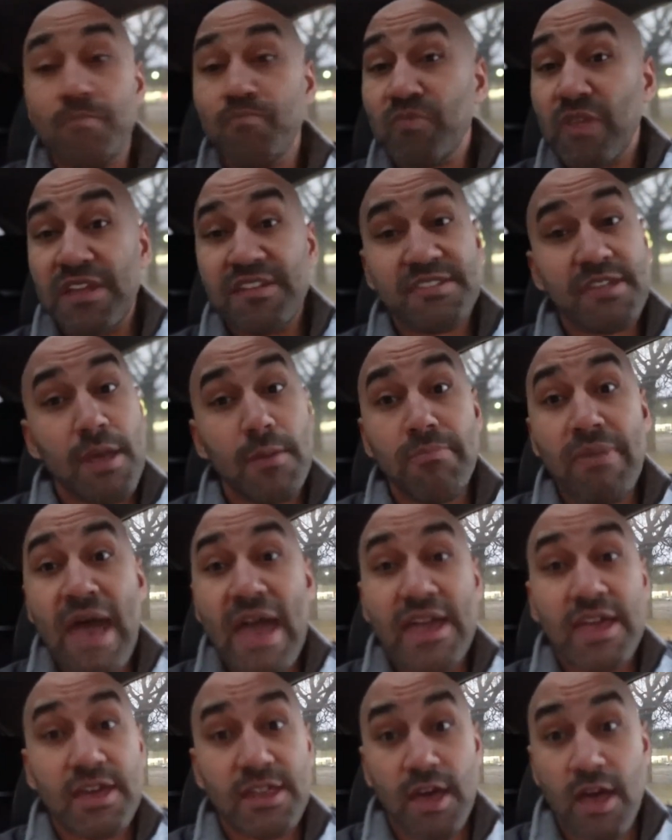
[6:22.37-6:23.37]
They said
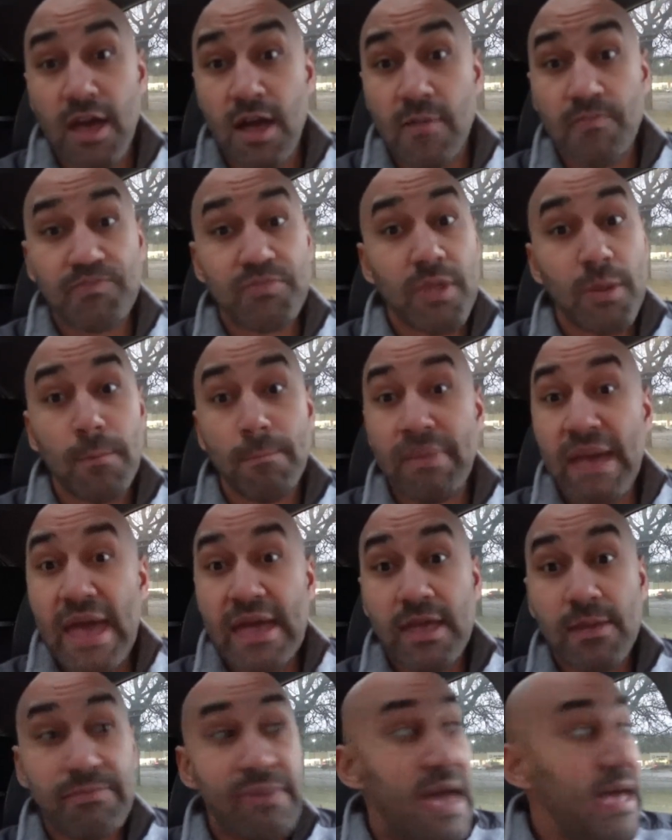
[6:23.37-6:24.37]
back it up.
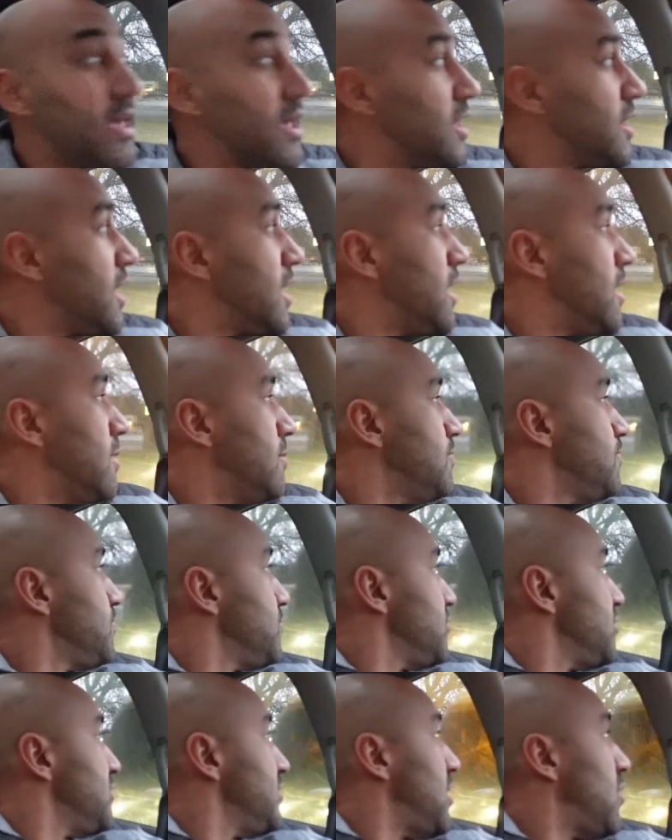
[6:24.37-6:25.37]
Back it up.
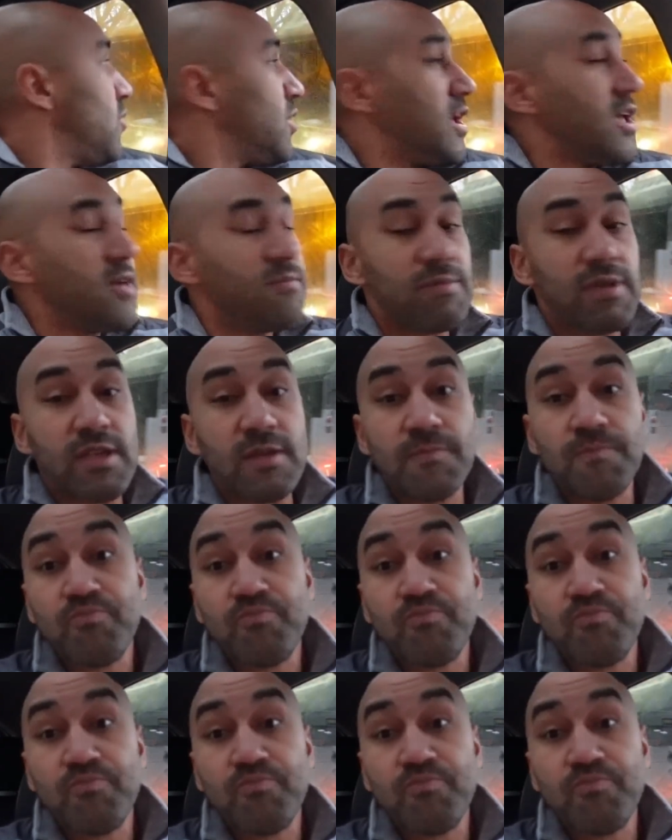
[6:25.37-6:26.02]
Just don't hit me.